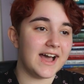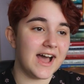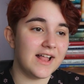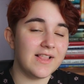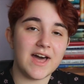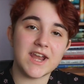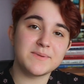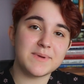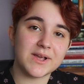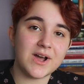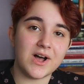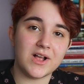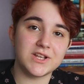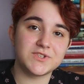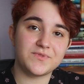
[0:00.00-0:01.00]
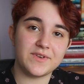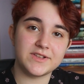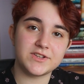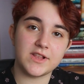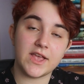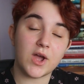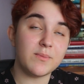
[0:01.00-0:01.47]
A lot of my college friends
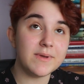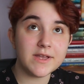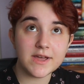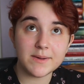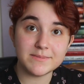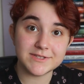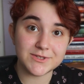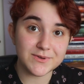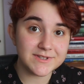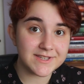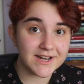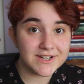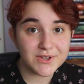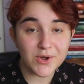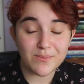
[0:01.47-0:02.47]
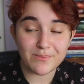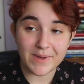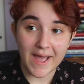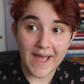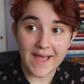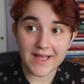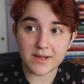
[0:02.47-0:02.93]
are like, oh my god, I'm so excited to go
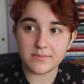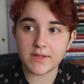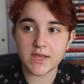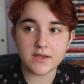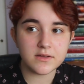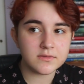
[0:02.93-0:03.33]
back. I'm like,